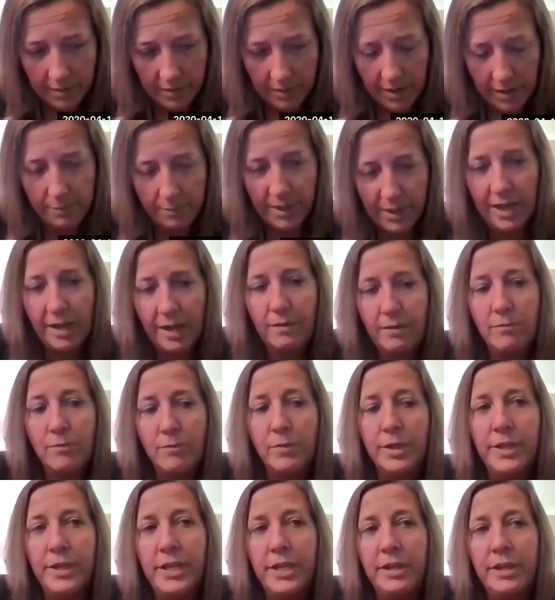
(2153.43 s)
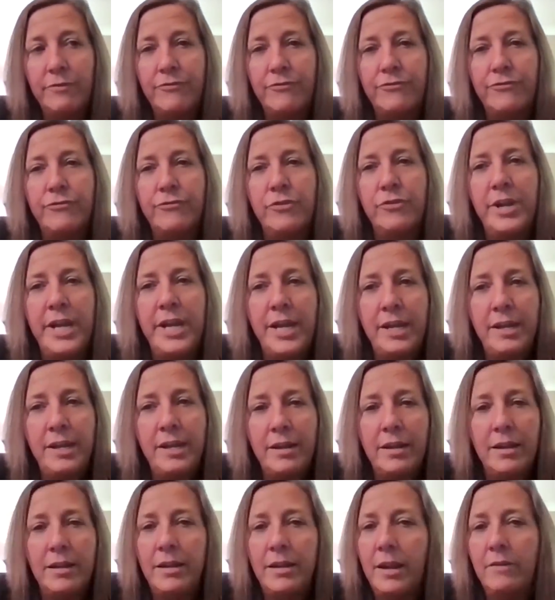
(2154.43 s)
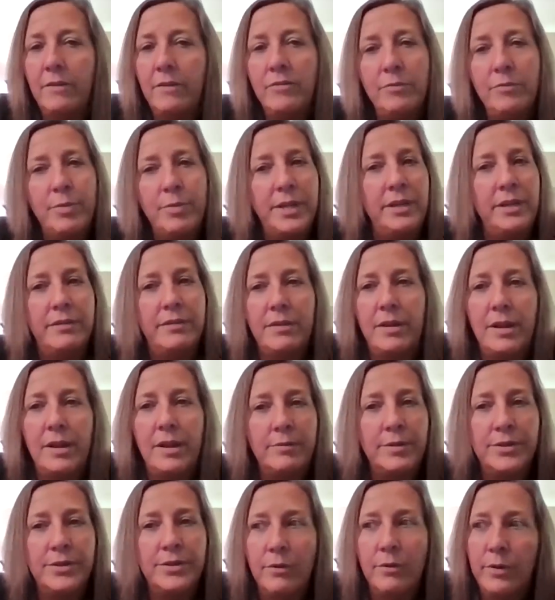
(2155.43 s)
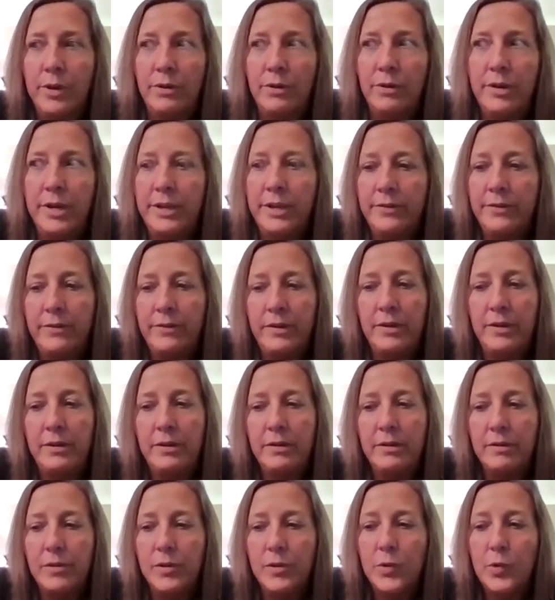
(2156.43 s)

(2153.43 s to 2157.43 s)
I became really afraid, and everybody thought I was going crazy.